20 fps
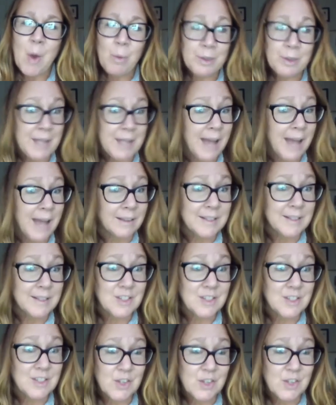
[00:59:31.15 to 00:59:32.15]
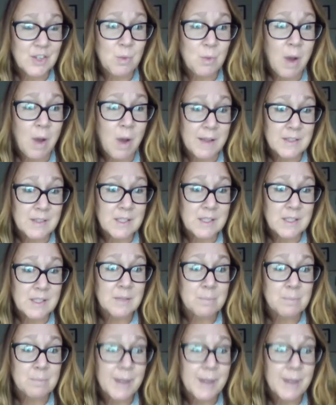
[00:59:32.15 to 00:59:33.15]
will not listen just once,
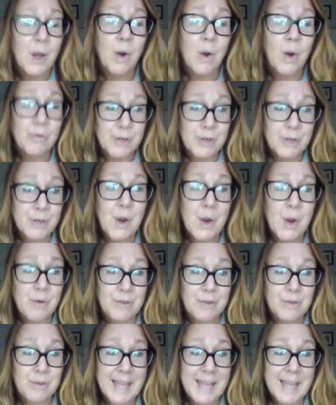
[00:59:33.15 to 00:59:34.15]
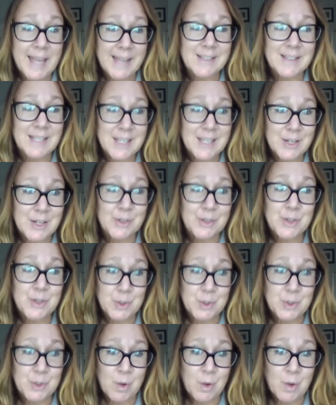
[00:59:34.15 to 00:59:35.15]
but over and over again to hear
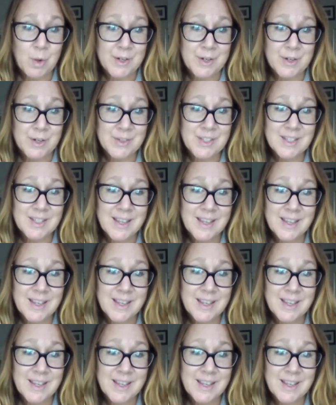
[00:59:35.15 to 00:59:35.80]
your words.